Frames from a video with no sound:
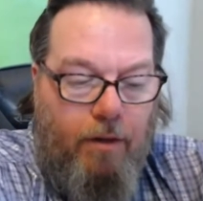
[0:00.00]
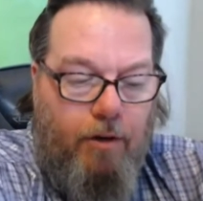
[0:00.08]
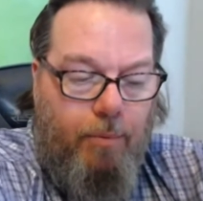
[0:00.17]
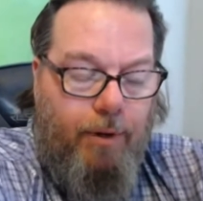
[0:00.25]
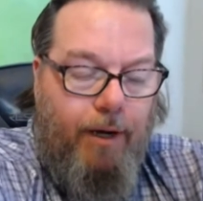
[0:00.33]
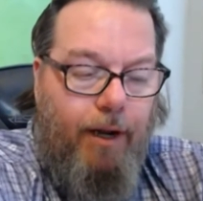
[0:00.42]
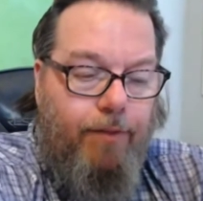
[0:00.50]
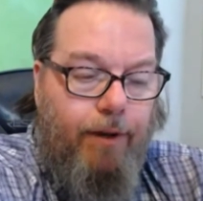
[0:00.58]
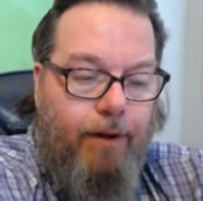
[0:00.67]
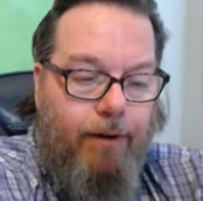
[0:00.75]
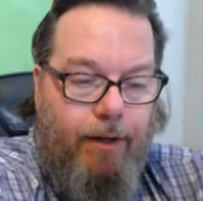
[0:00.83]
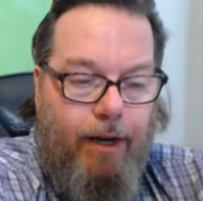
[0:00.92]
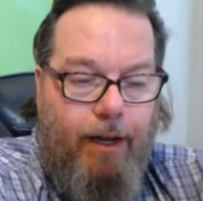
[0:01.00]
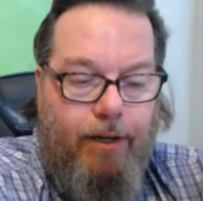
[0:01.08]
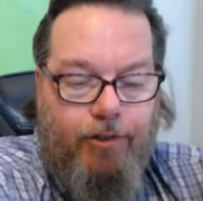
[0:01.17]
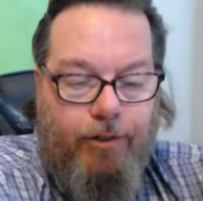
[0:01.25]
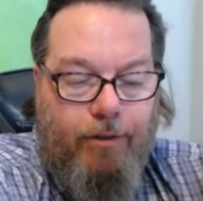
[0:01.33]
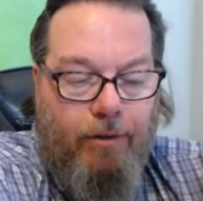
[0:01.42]
You're put out there in
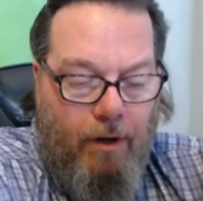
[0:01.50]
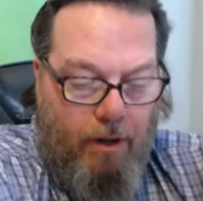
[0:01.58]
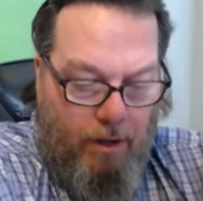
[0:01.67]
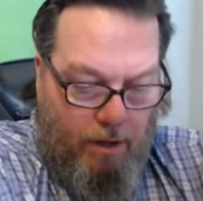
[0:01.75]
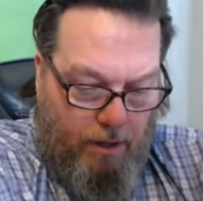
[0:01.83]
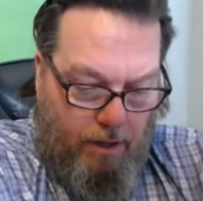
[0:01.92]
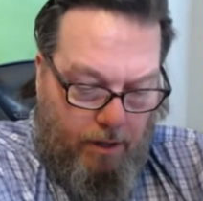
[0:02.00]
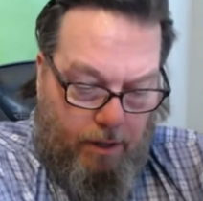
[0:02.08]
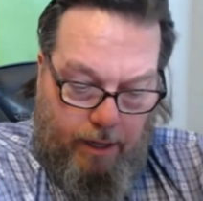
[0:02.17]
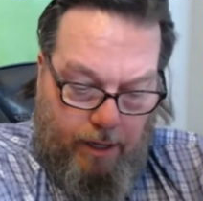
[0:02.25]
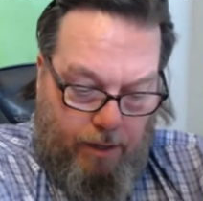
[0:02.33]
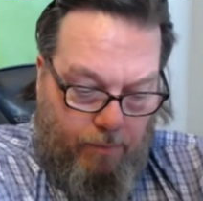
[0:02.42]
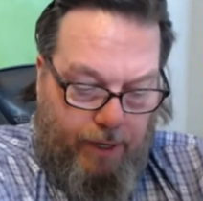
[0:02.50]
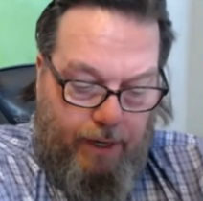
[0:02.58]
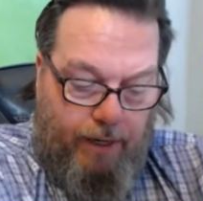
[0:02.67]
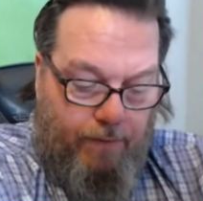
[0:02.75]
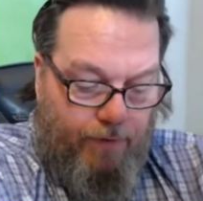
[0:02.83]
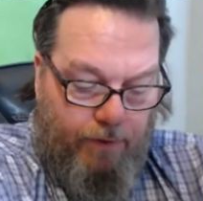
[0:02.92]
nature, and
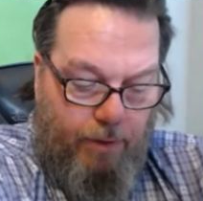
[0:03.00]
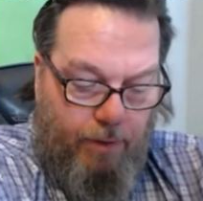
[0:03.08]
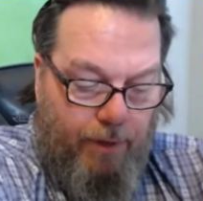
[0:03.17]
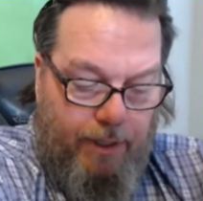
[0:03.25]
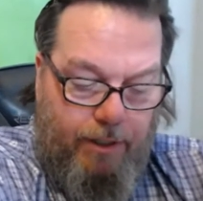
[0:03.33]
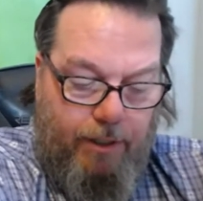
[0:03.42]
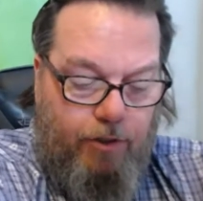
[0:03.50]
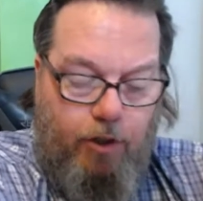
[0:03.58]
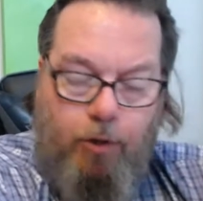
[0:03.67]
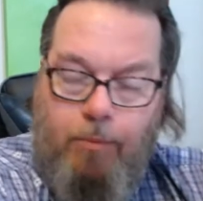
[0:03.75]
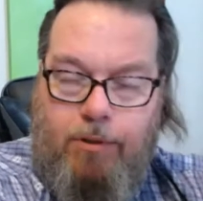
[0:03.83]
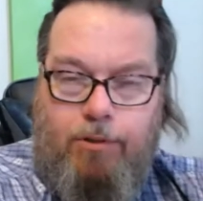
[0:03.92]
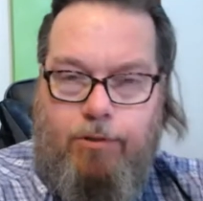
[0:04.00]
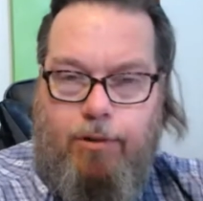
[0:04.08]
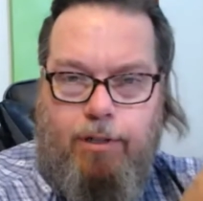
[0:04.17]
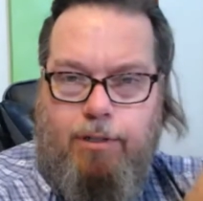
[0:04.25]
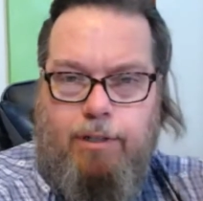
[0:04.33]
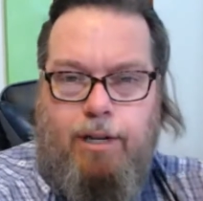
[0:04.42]
we, for some reason, as humans,
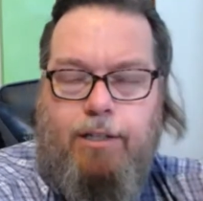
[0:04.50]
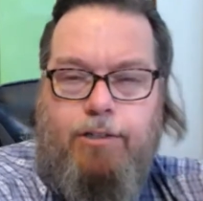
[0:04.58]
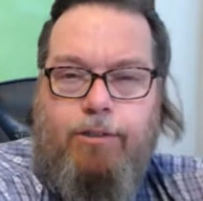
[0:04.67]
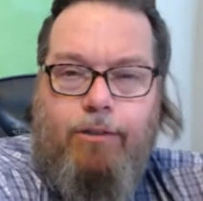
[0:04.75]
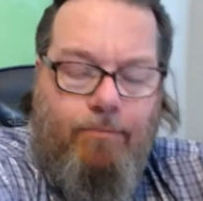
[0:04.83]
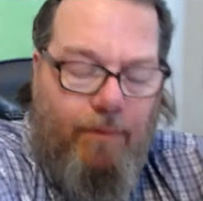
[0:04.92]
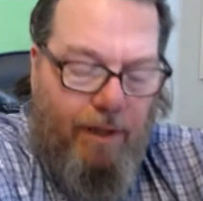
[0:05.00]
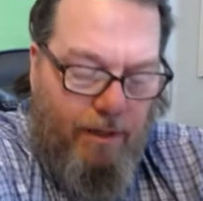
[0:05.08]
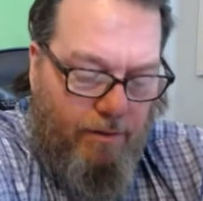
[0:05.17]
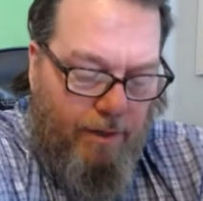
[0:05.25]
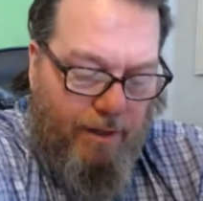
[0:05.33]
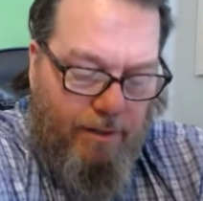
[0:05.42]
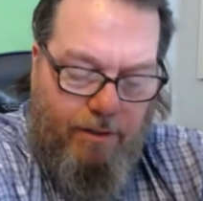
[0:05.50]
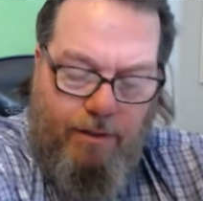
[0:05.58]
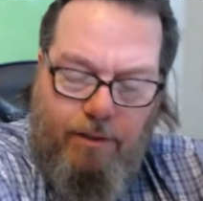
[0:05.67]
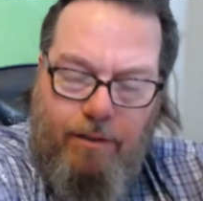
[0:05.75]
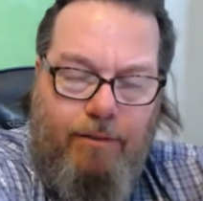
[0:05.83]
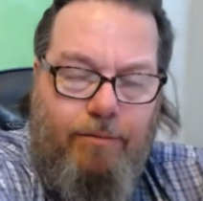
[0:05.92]
trust nature as as
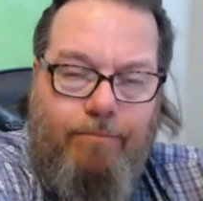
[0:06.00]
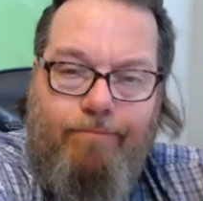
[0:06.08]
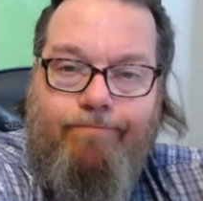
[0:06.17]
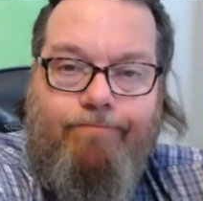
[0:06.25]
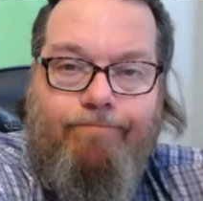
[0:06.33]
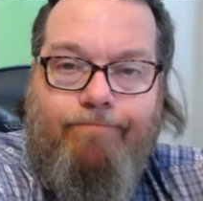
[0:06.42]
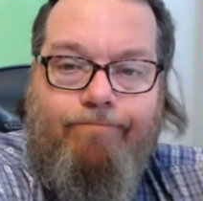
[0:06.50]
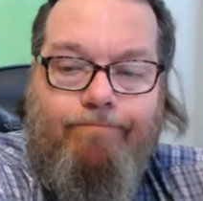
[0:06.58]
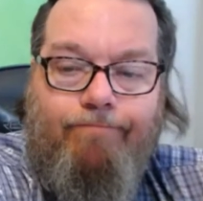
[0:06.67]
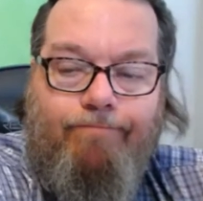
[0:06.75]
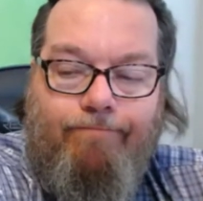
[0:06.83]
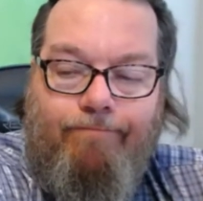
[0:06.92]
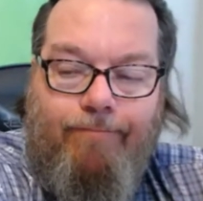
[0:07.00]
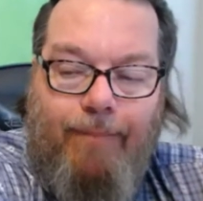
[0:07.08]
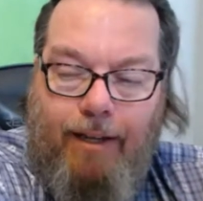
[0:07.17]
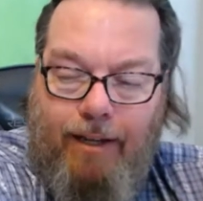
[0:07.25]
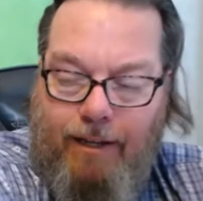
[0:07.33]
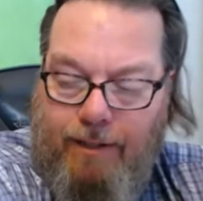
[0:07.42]
good
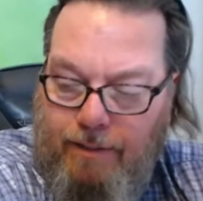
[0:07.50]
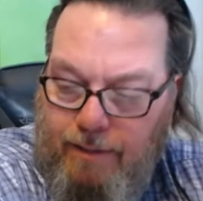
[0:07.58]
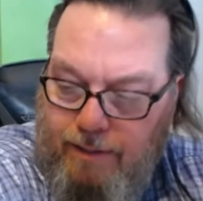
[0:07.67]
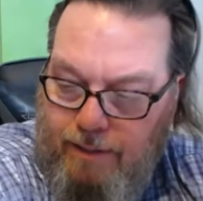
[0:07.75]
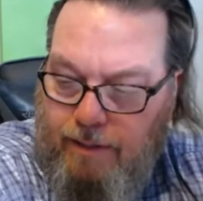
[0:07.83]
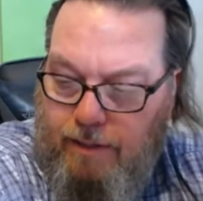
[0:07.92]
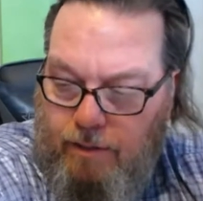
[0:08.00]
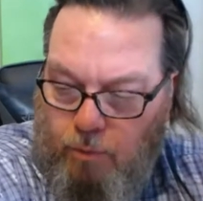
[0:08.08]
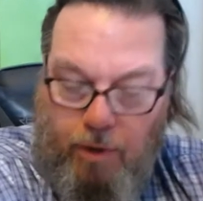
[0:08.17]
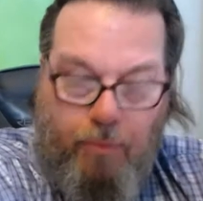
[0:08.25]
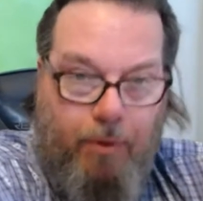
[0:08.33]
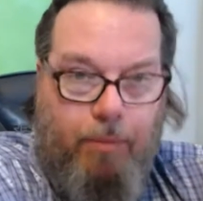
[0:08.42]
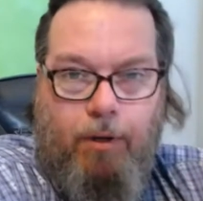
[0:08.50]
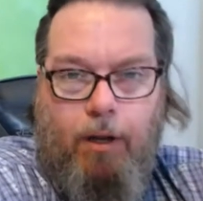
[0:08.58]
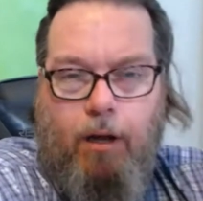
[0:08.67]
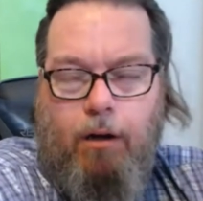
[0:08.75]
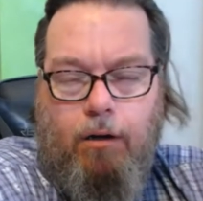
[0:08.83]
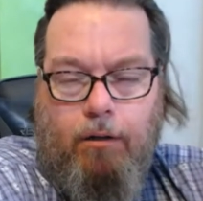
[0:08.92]
and where we
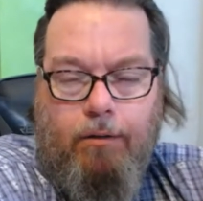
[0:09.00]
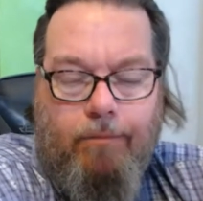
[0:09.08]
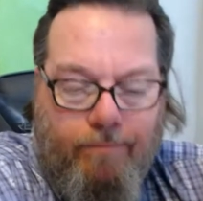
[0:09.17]
belong.